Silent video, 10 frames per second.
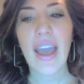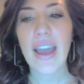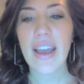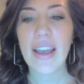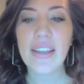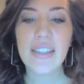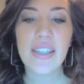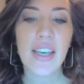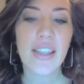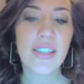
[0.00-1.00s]
And
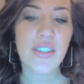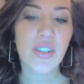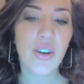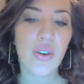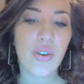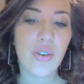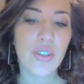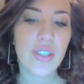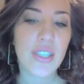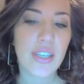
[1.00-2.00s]
this
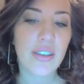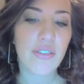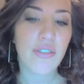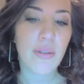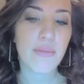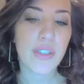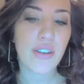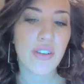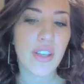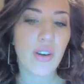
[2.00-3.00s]
goes from
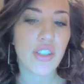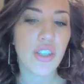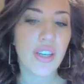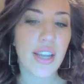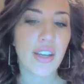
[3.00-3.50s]
0 at the origin,